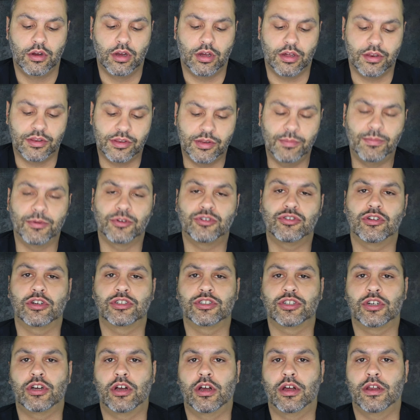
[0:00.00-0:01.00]
Super
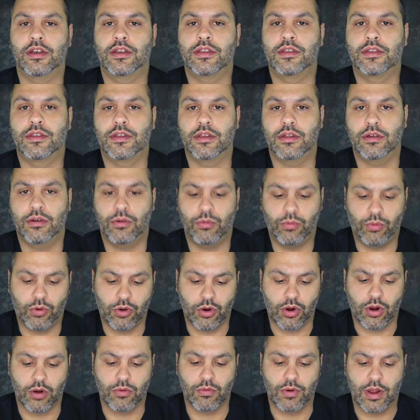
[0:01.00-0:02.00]
treasure hunts
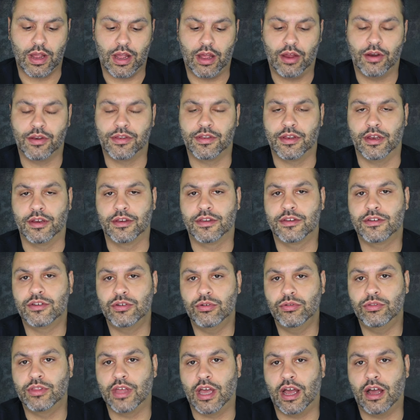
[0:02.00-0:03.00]
were around since
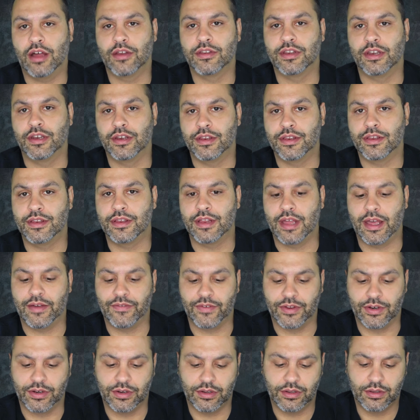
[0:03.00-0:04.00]

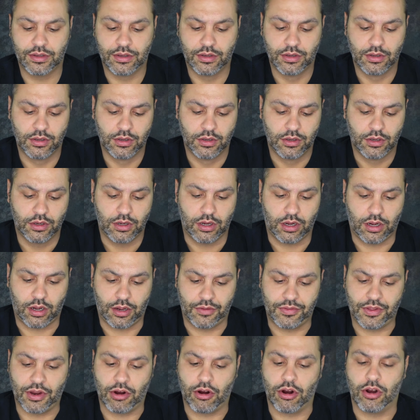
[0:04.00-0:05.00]
2007.
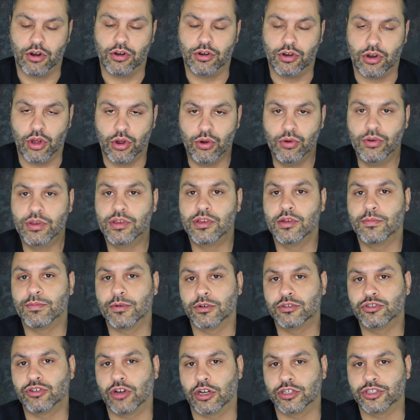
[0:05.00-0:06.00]
There are no
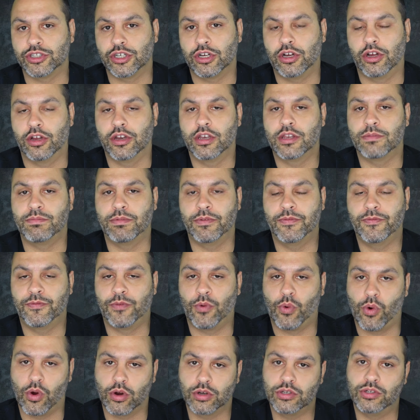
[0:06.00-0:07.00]
super treasure hunts
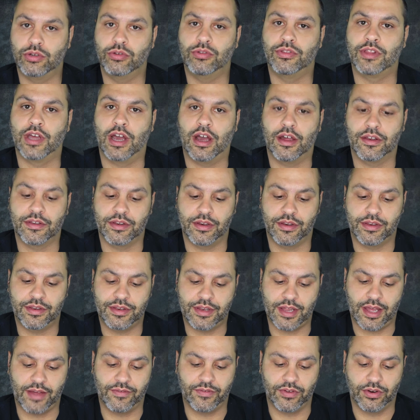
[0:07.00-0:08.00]
before
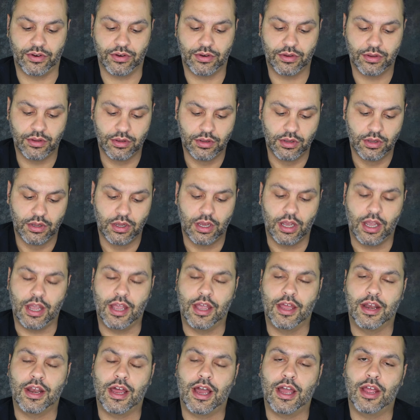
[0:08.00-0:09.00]
2007.
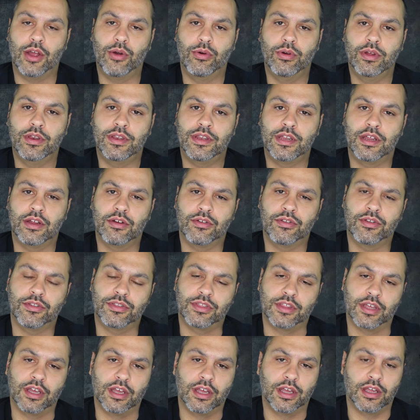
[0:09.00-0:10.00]
And I always hear the
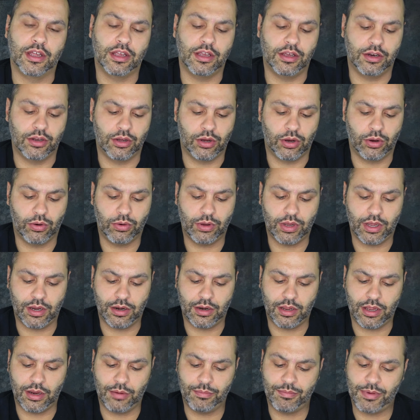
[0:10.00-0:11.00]
thing,
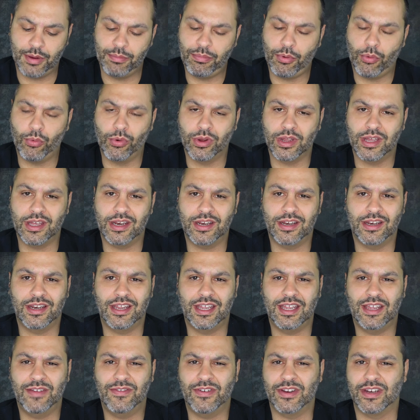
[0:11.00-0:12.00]
and people will get in
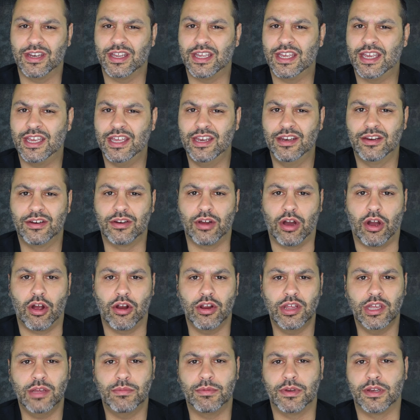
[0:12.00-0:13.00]
even heated
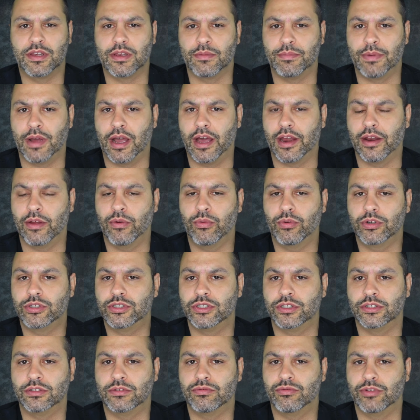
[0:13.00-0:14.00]
arguments about it,
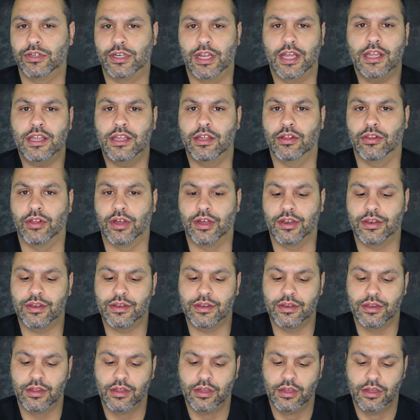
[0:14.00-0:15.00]
which is
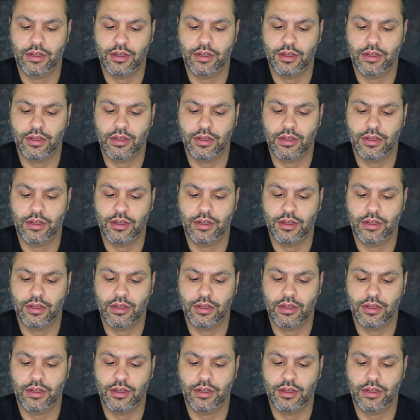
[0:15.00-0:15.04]
ridiculous.